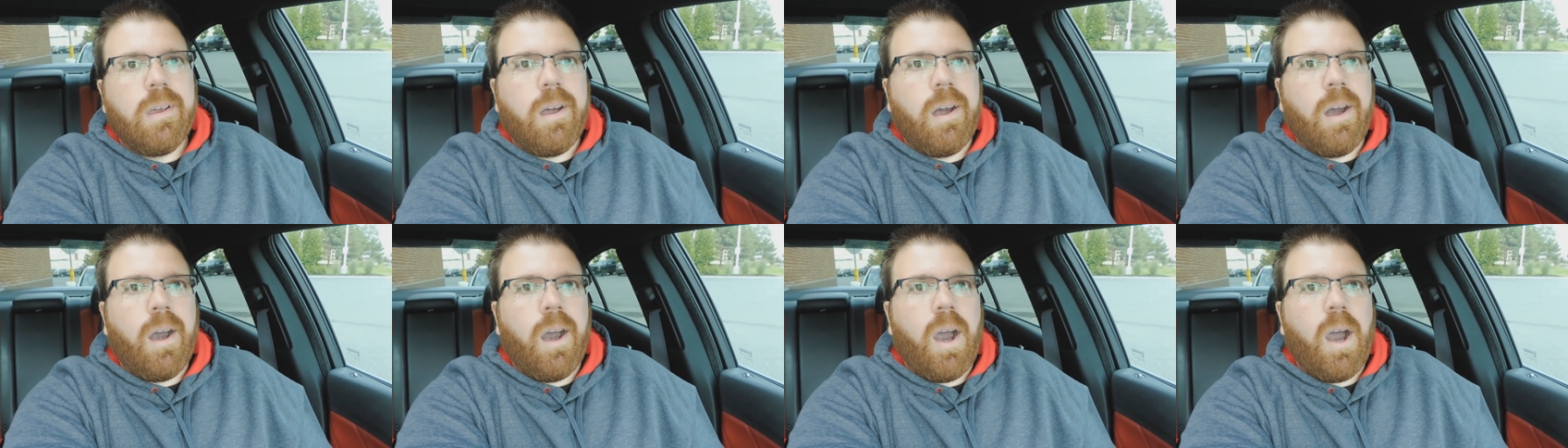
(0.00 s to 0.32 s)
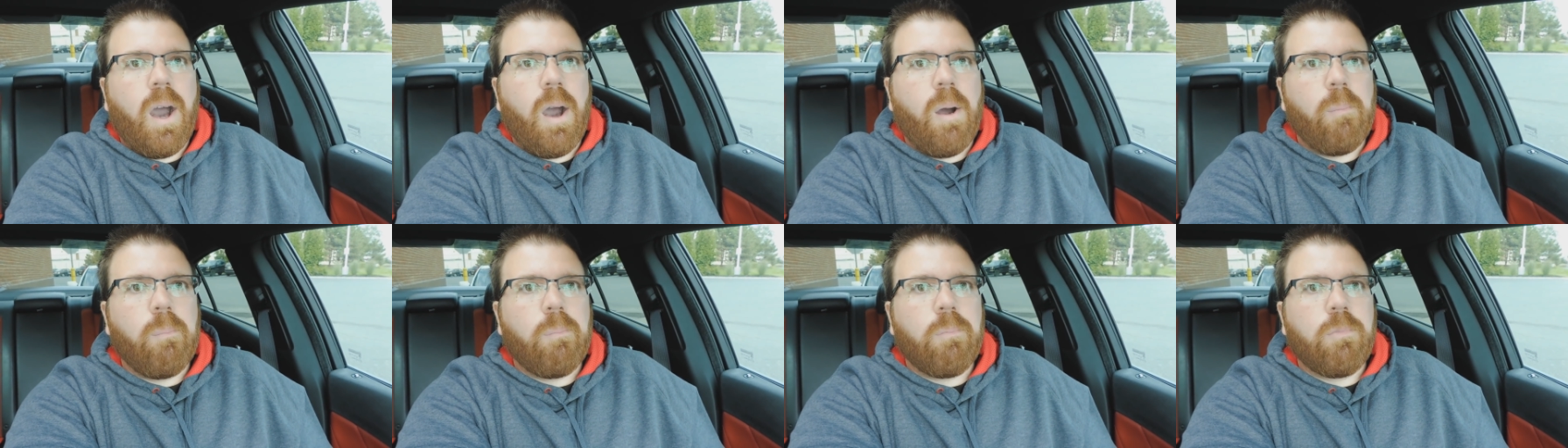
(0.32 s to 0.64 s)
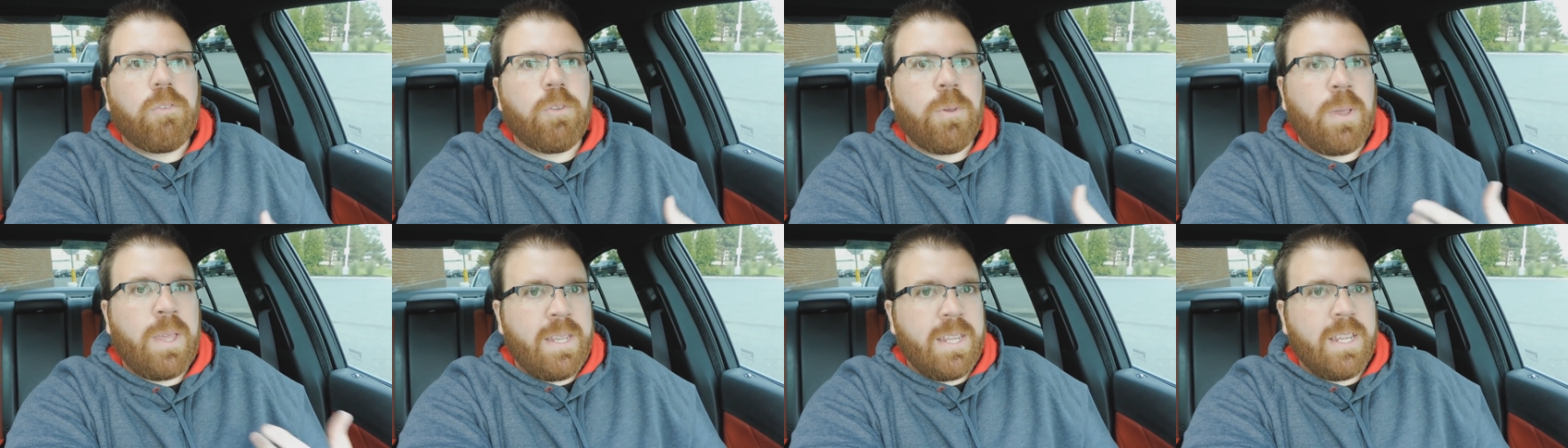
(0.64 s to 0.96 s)

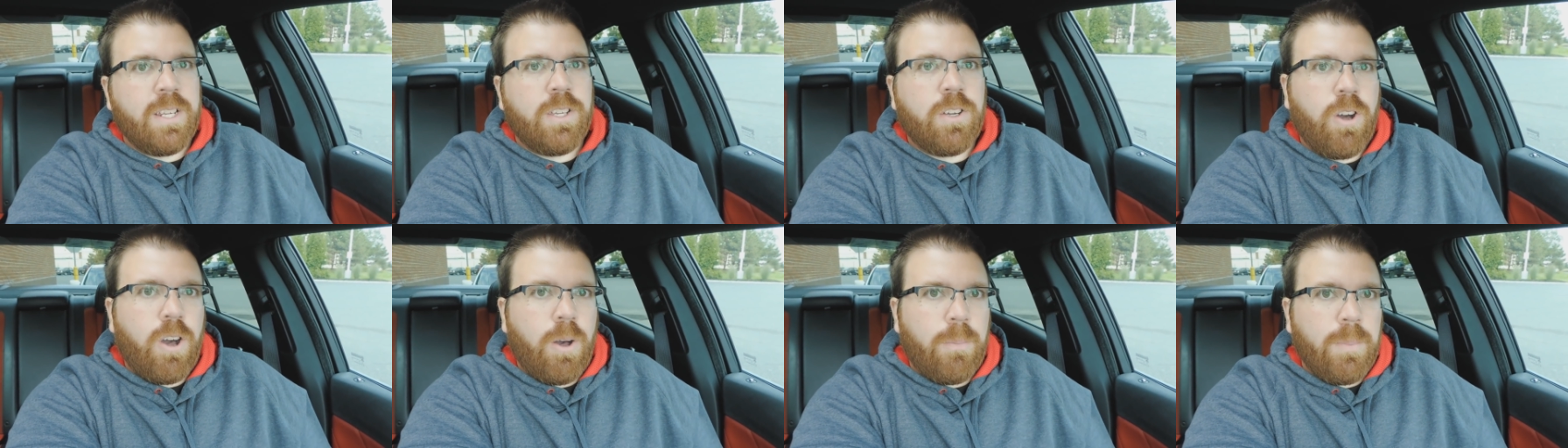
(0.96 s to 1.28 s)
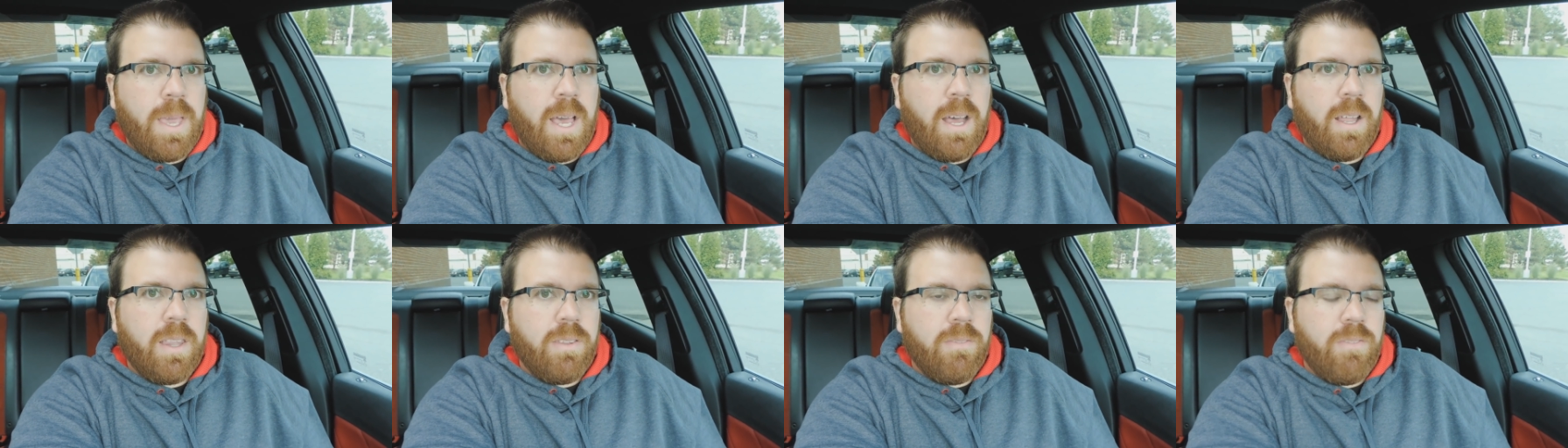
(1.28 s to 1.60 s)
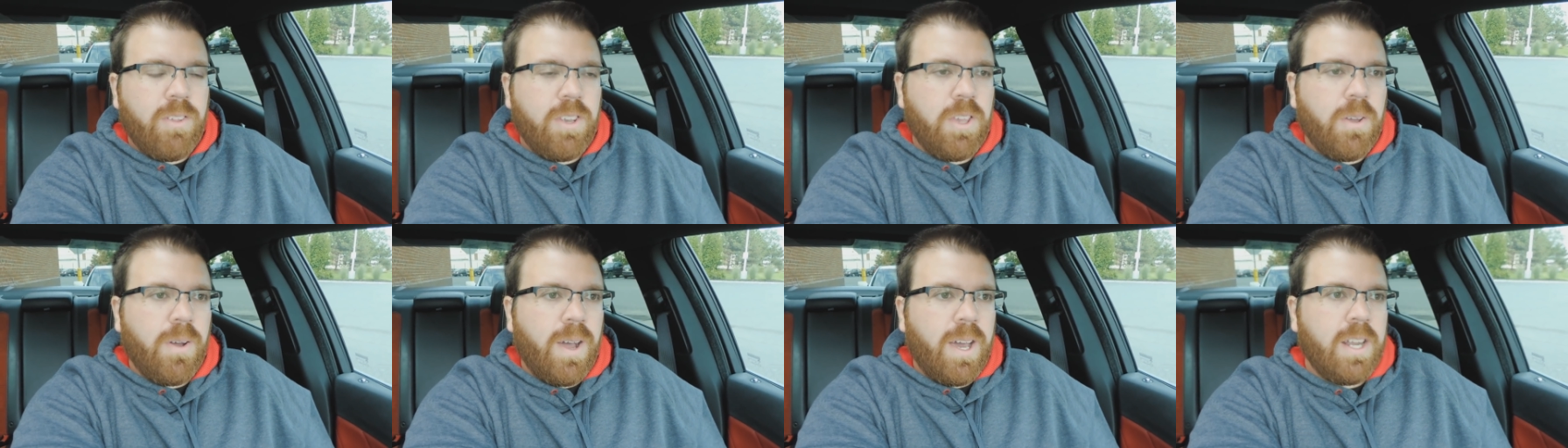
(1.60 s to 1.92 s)
So he did call me out in the
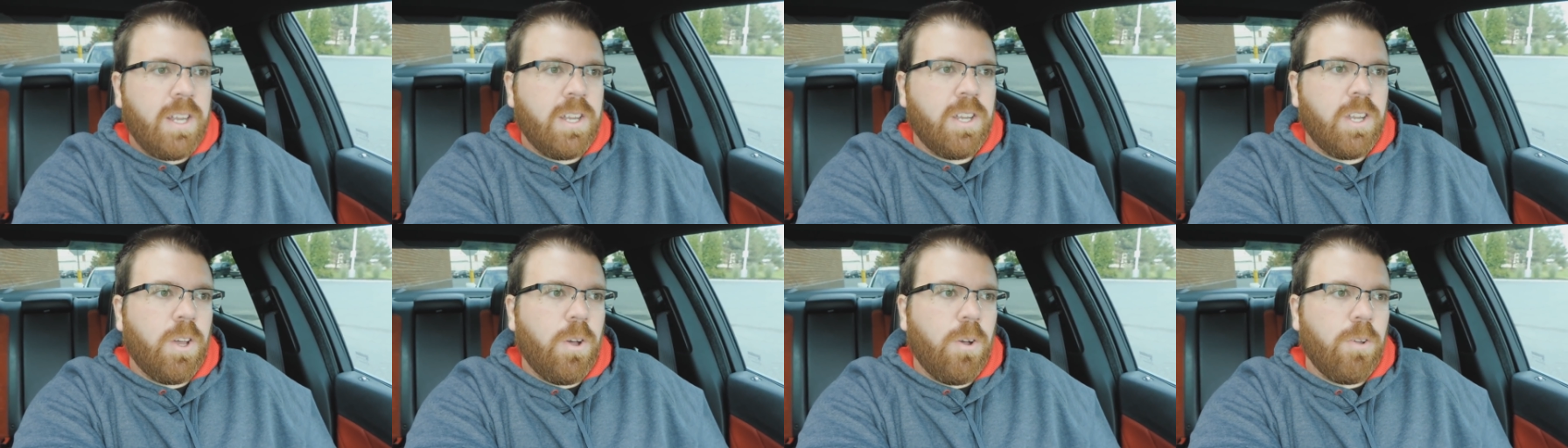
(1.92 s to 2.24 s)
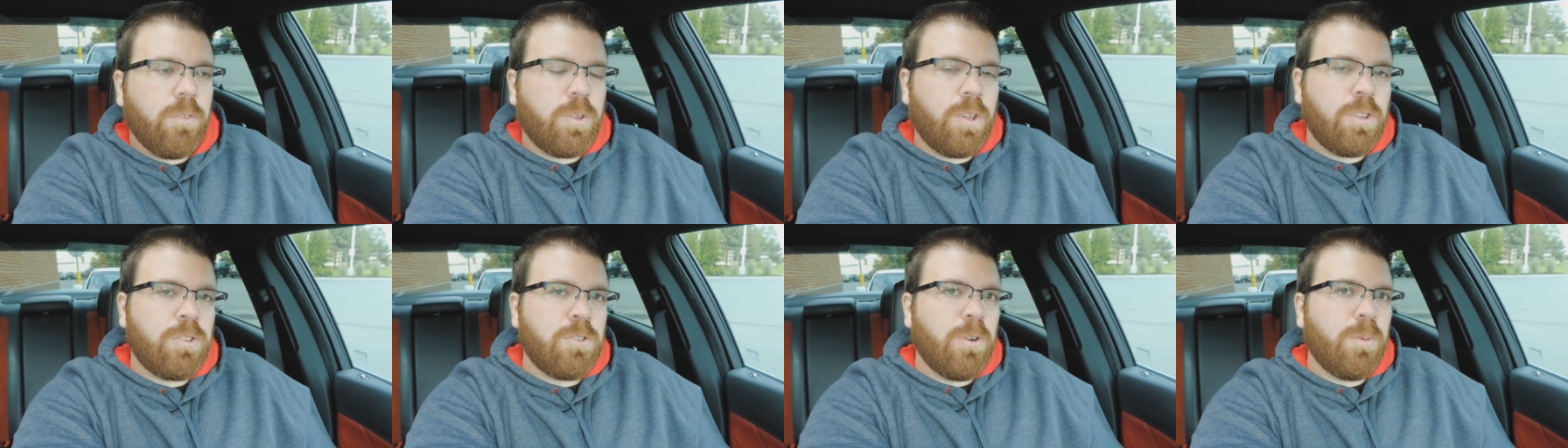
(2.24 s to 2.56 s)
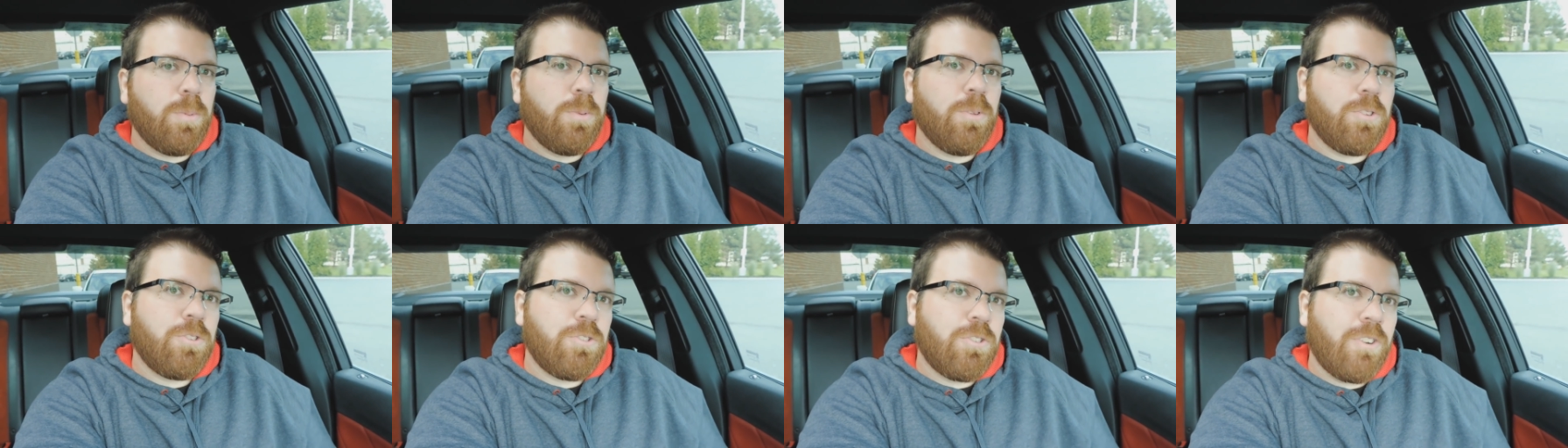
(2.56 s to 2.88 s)
video. I didn't know it. So I showed
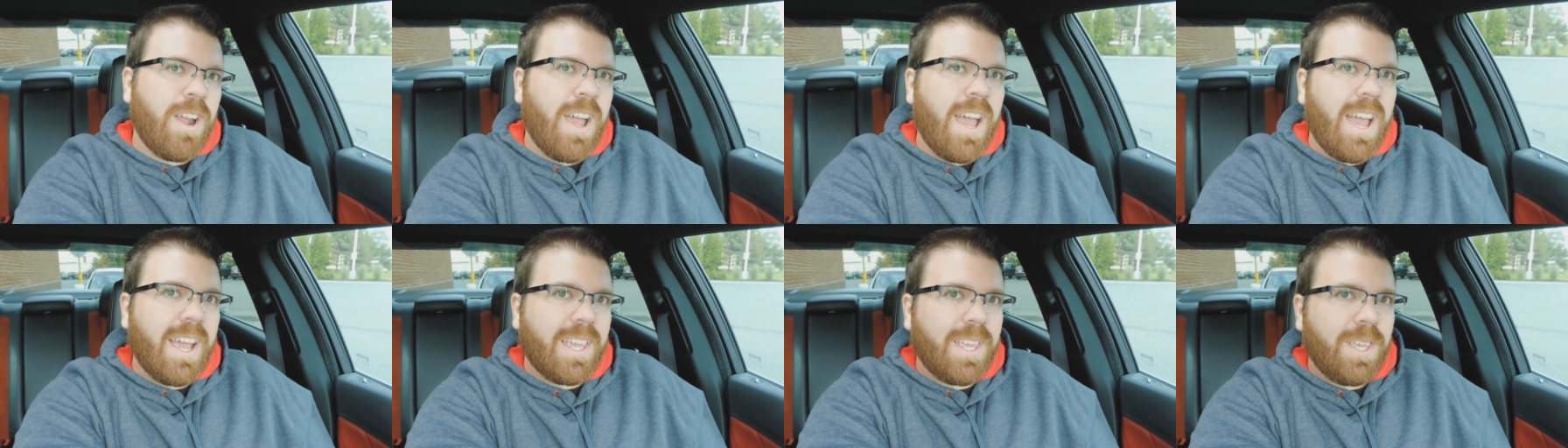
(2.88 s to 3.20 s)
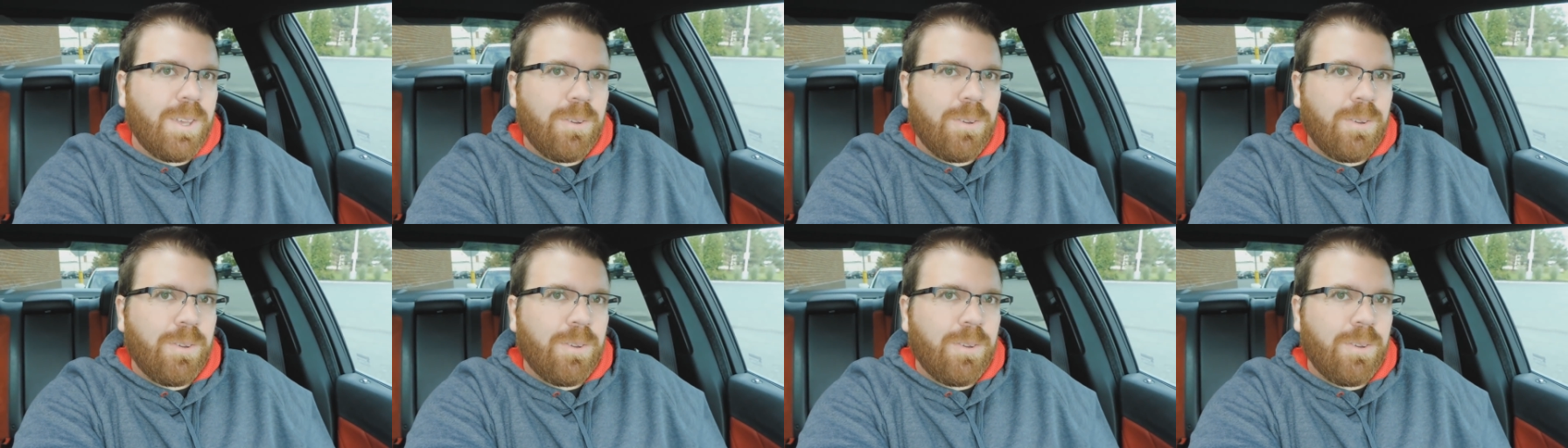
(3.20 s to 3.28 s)
up to the track.